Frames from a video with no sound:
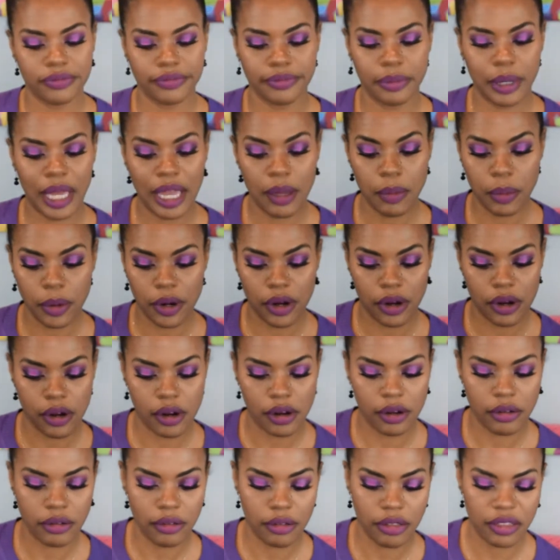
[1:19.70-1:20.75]

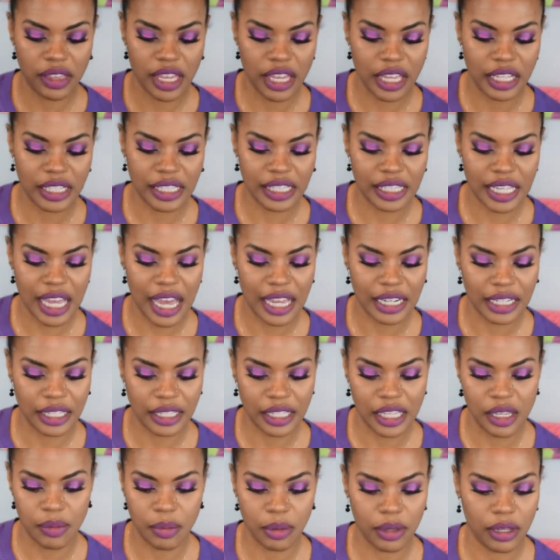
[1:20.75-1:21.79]
paper thing inside to
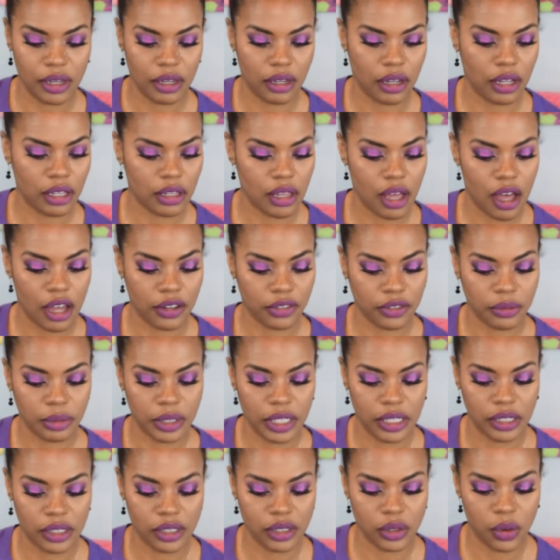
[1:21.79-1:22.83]
keep it aloft from
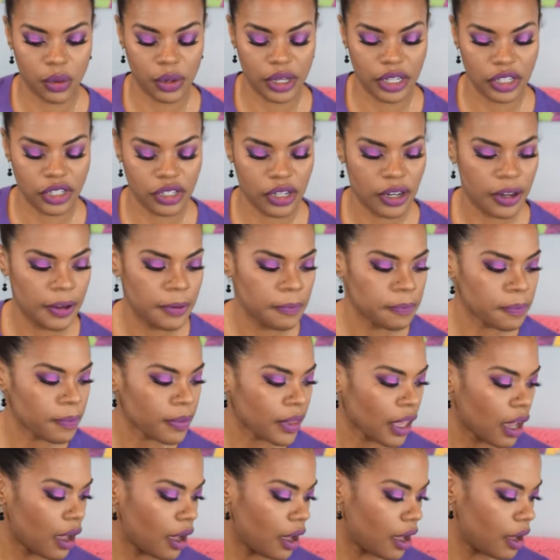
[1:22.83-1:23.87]
getting squished.
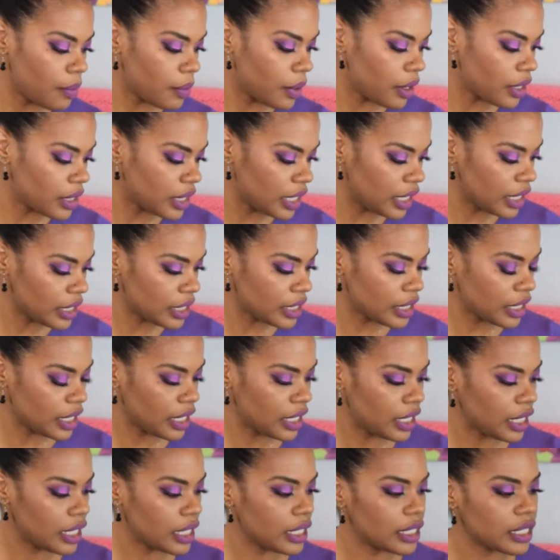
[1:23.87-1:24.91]
This
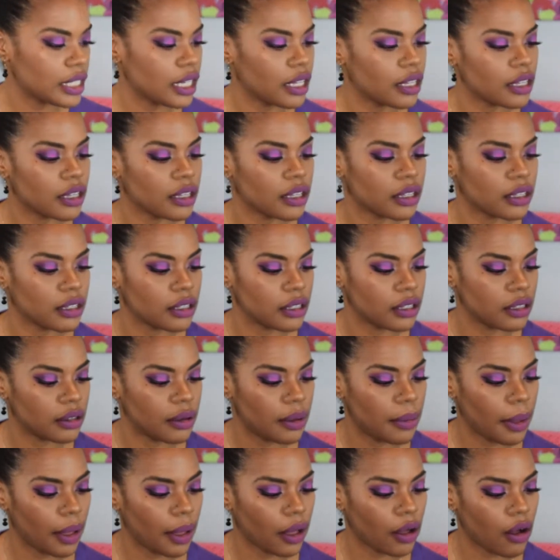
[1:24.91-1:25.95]
is
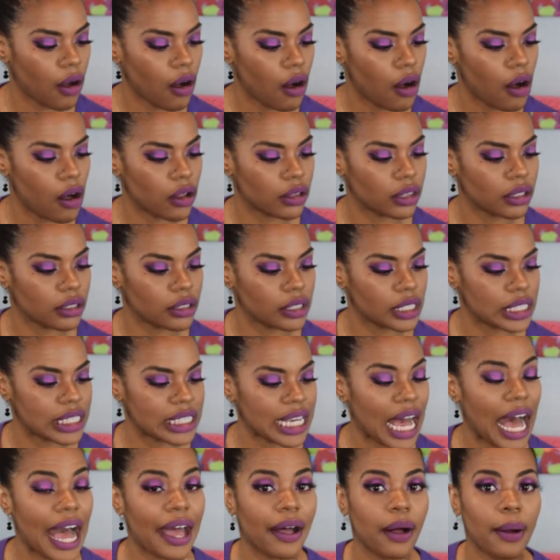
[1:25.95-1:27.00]
called
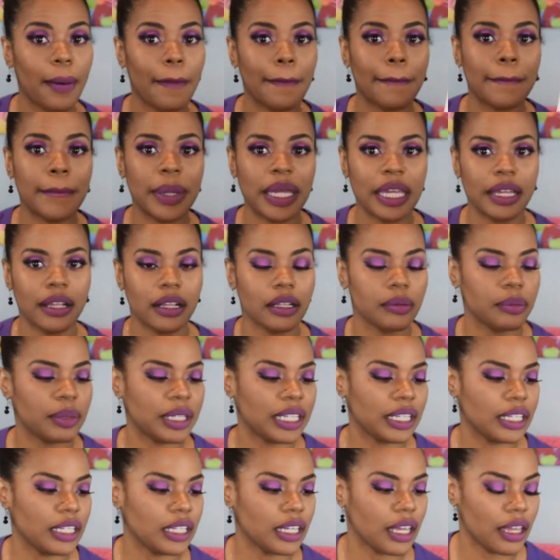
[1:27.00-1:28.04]
Style Bell,
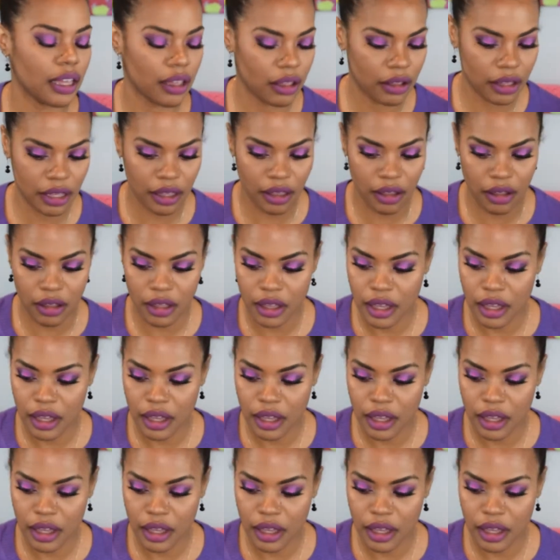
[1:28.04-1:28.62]
B-E-L-L.